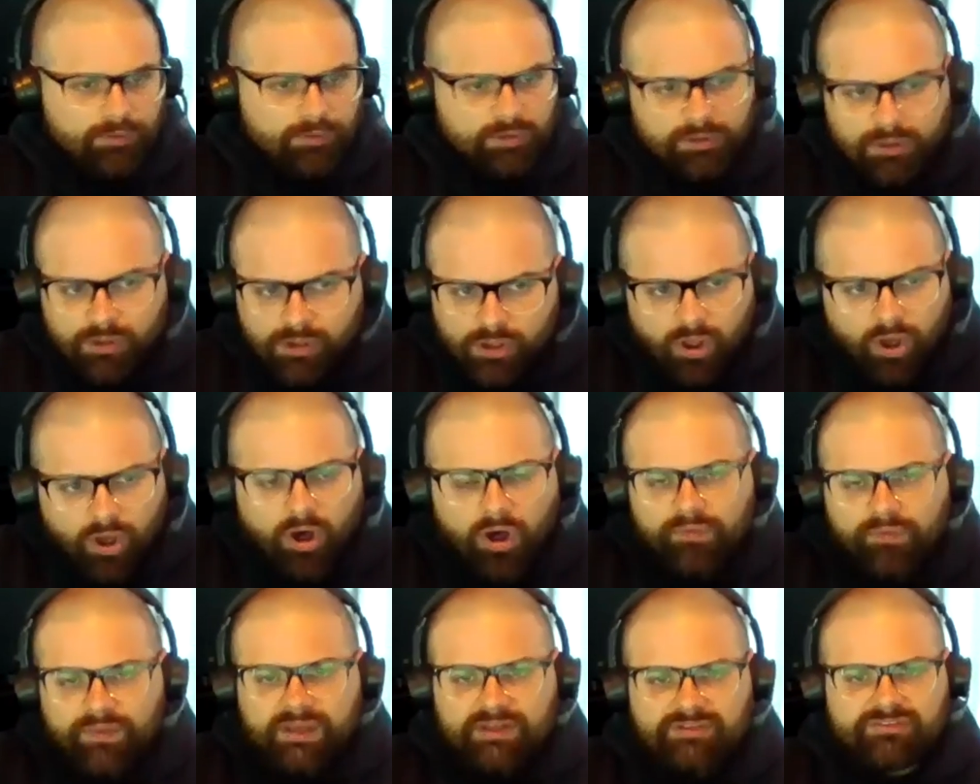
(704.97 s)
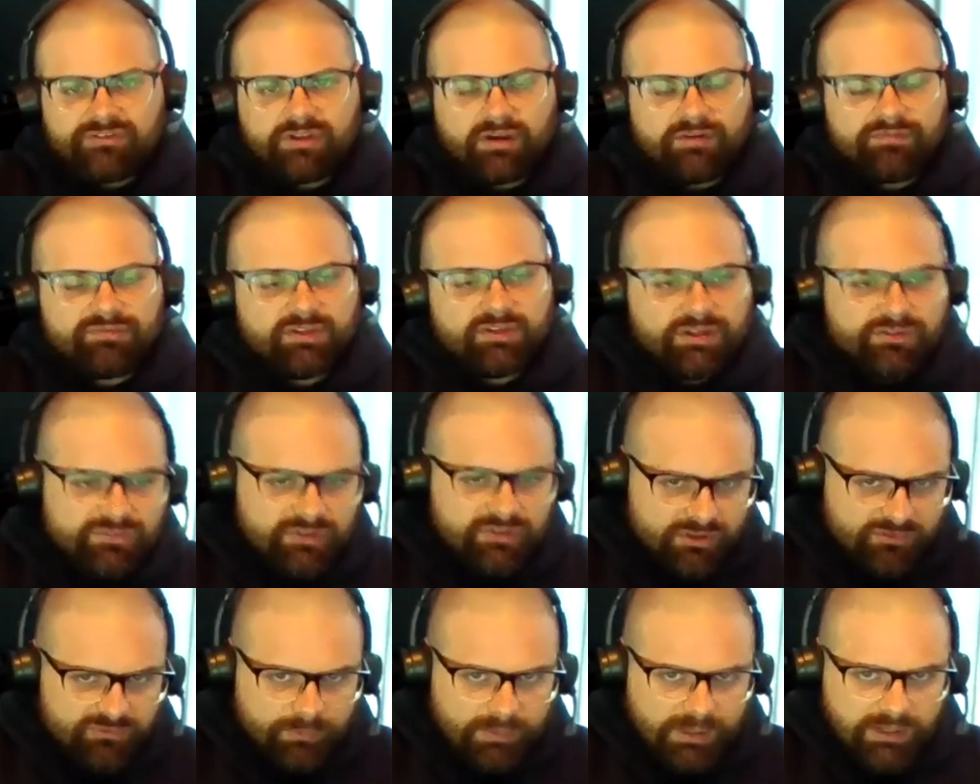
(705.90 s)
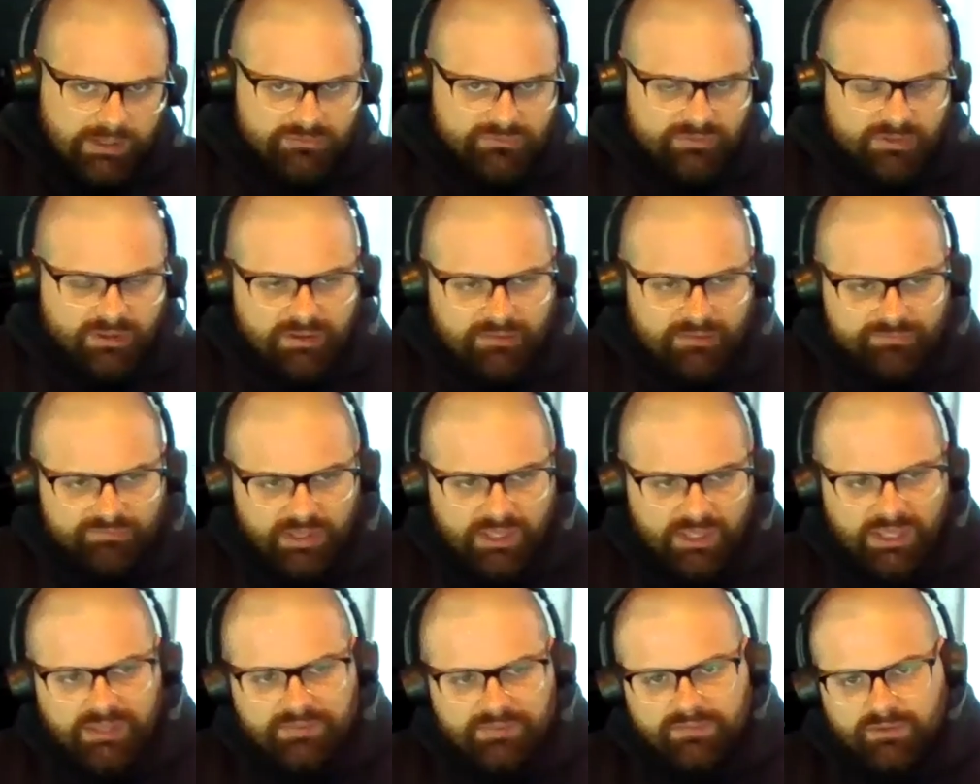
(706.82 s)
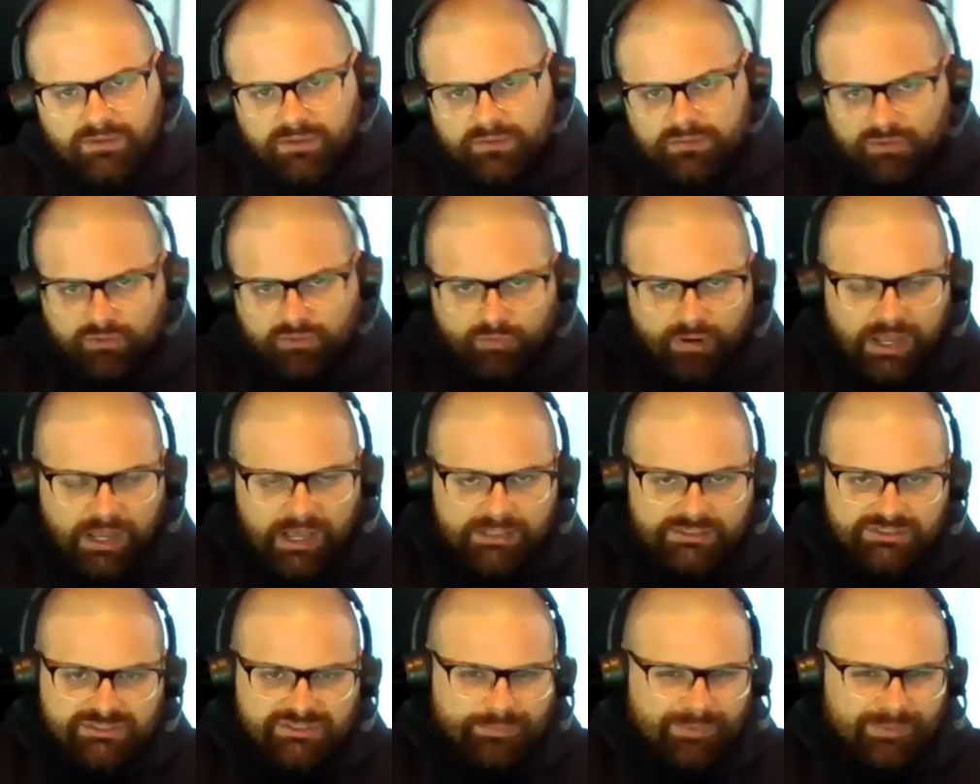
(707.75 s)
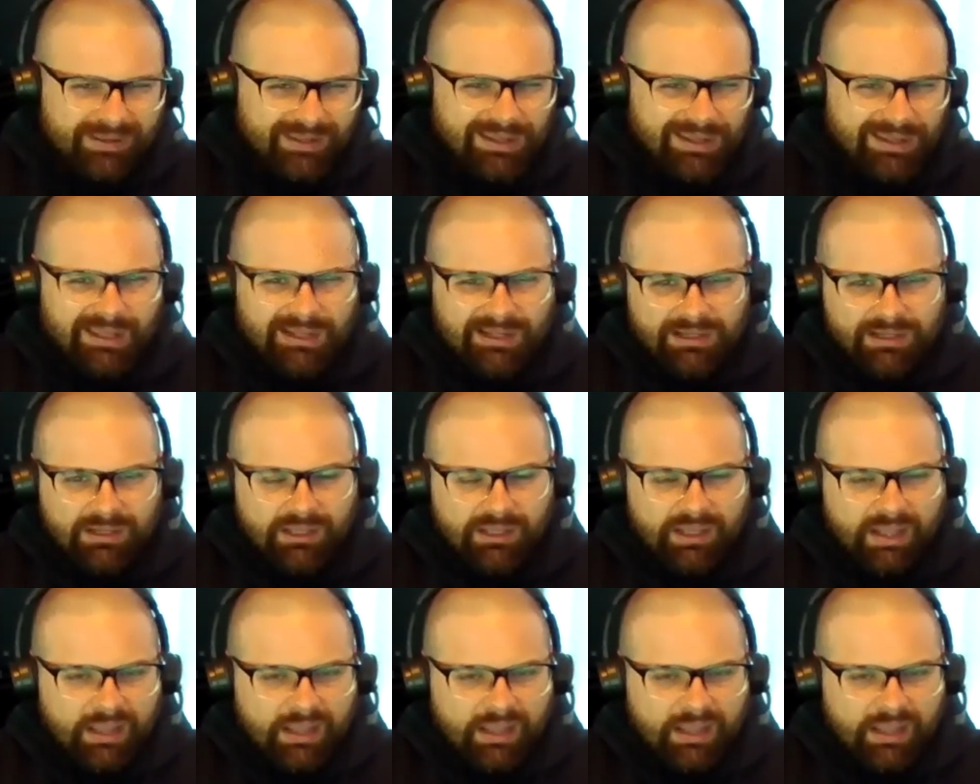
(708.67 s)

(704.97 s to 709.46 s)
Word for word: But all that stuff, the nice cosmetic stuff, and the the garage, depending on like